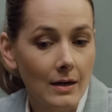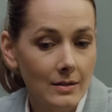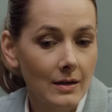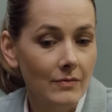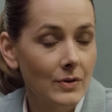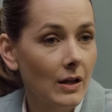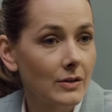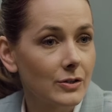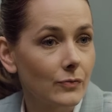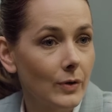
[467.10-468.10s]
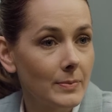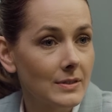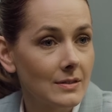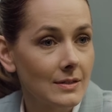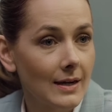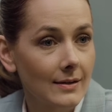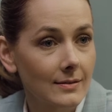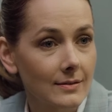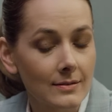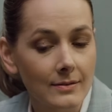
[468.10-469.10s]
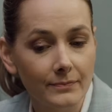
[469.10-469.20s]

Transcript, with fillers: believing he may have valuable information.